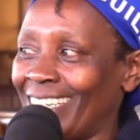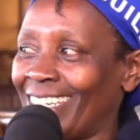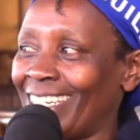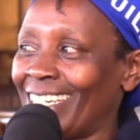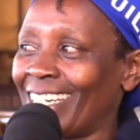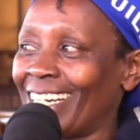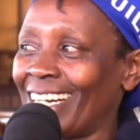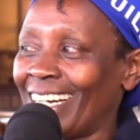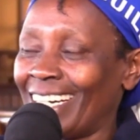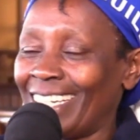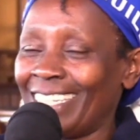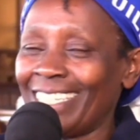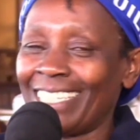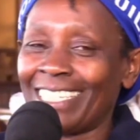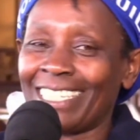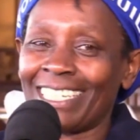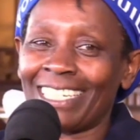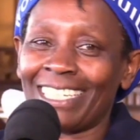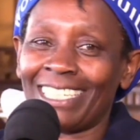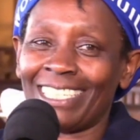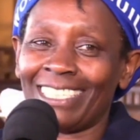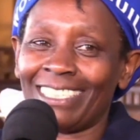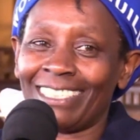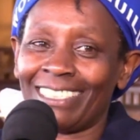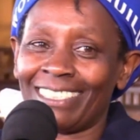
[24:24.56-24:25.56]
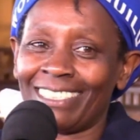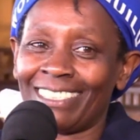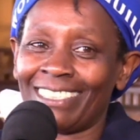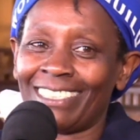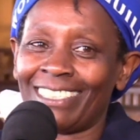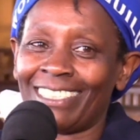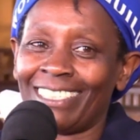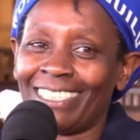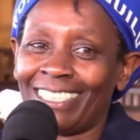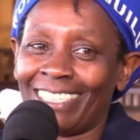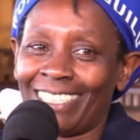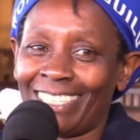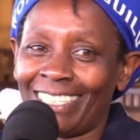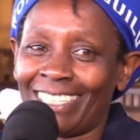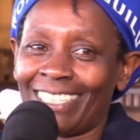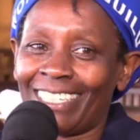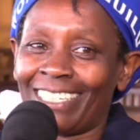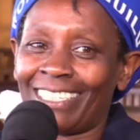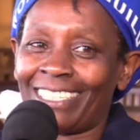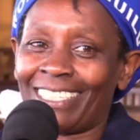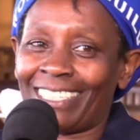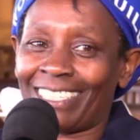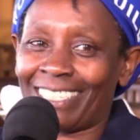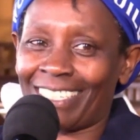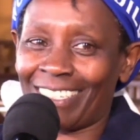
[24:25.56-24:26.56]
can tell
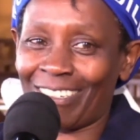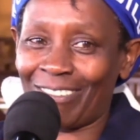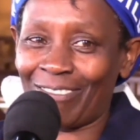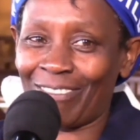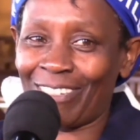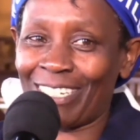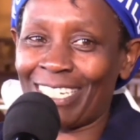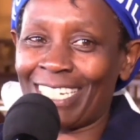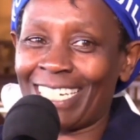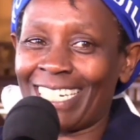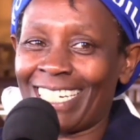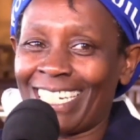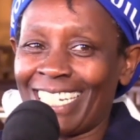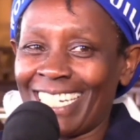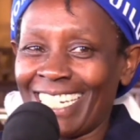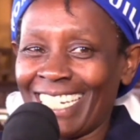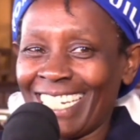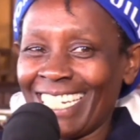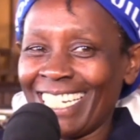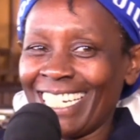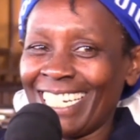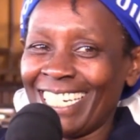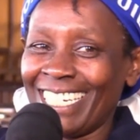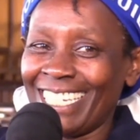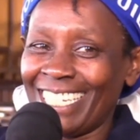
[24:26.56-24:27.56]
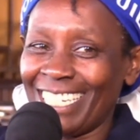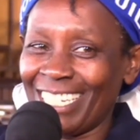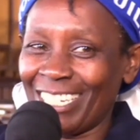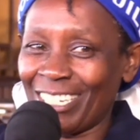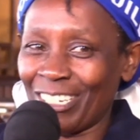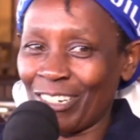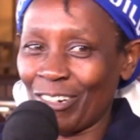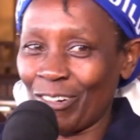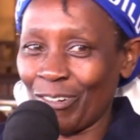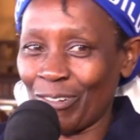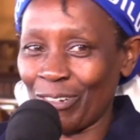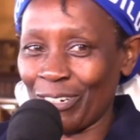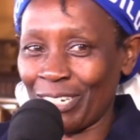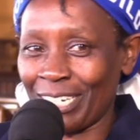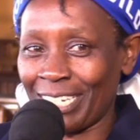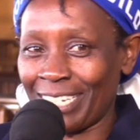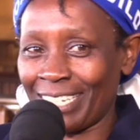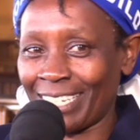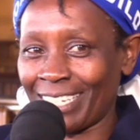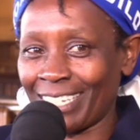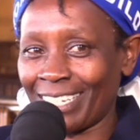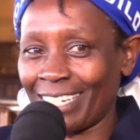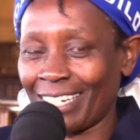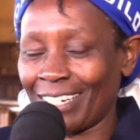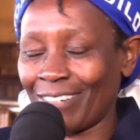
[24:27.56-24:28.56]
that we really need
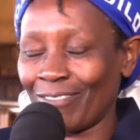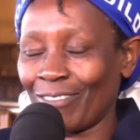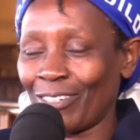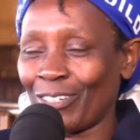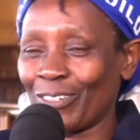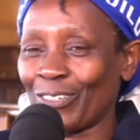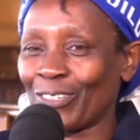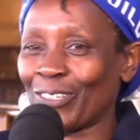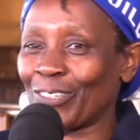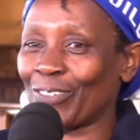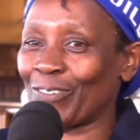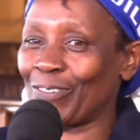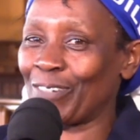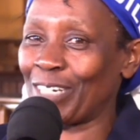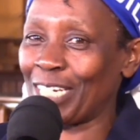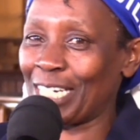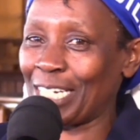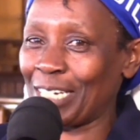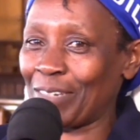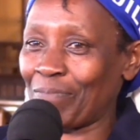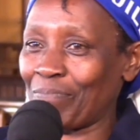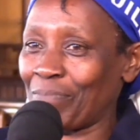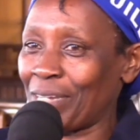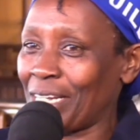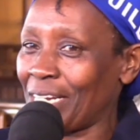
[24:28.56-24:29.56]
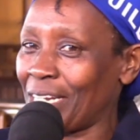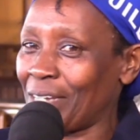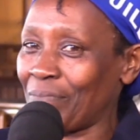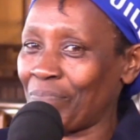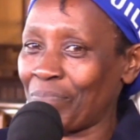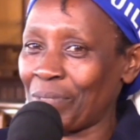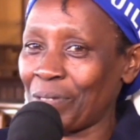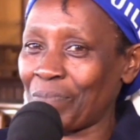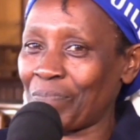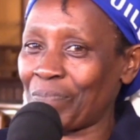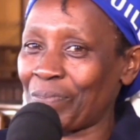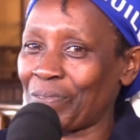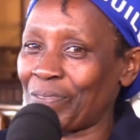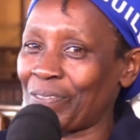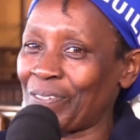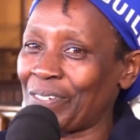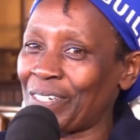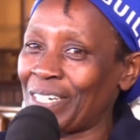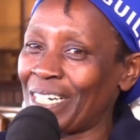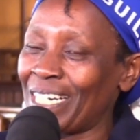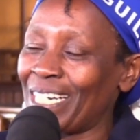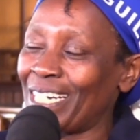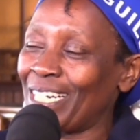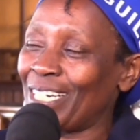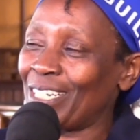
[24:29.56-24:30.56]
God, and we also need many people
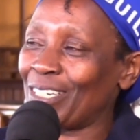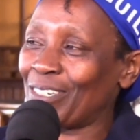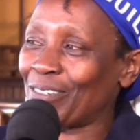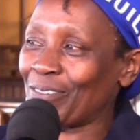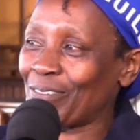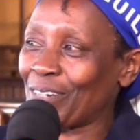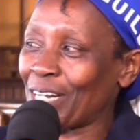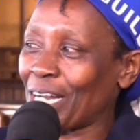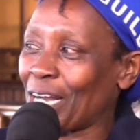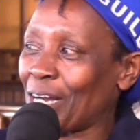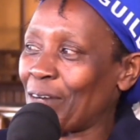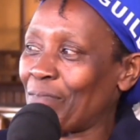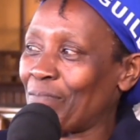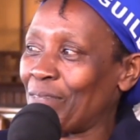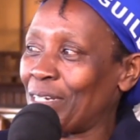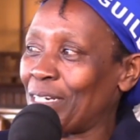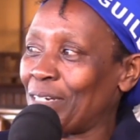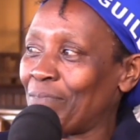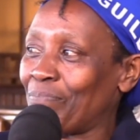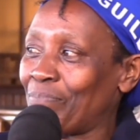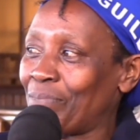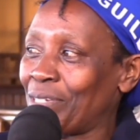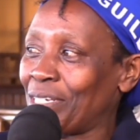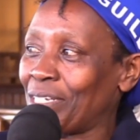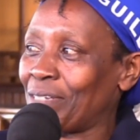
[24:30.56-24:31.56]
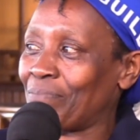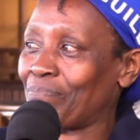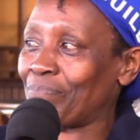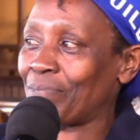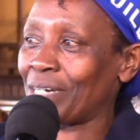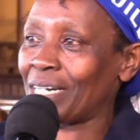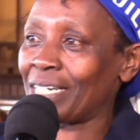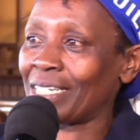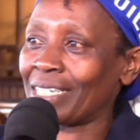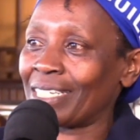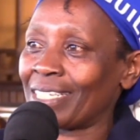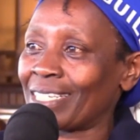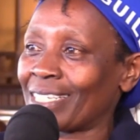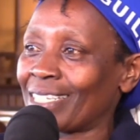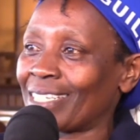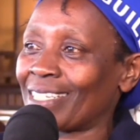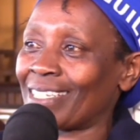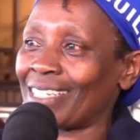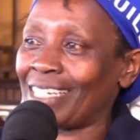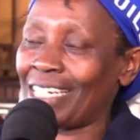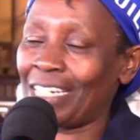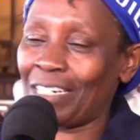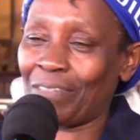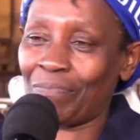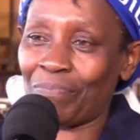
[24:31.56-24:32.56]
to come and be part
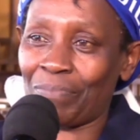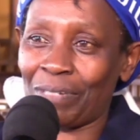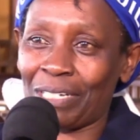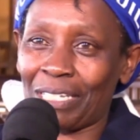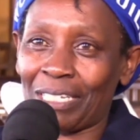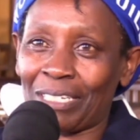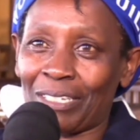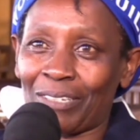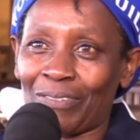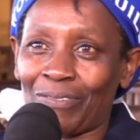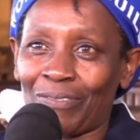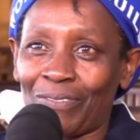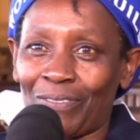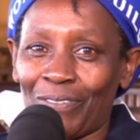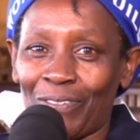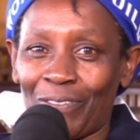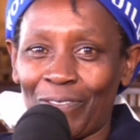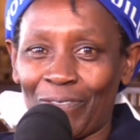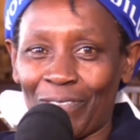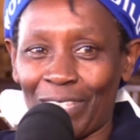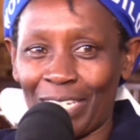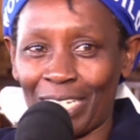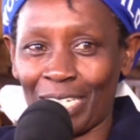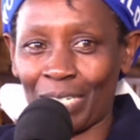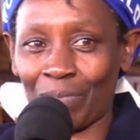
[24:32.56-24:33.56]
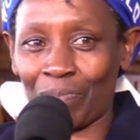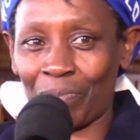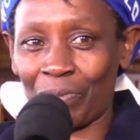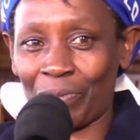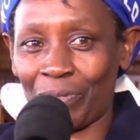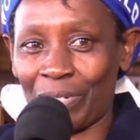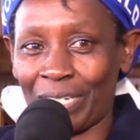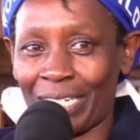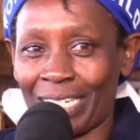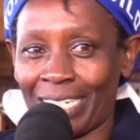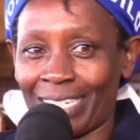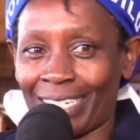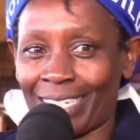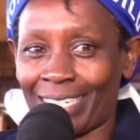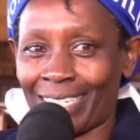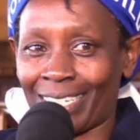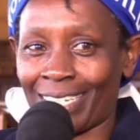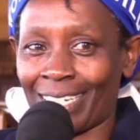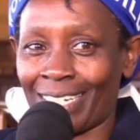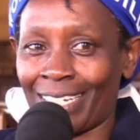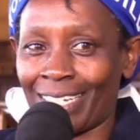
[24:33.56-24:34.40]
and parcel of this project.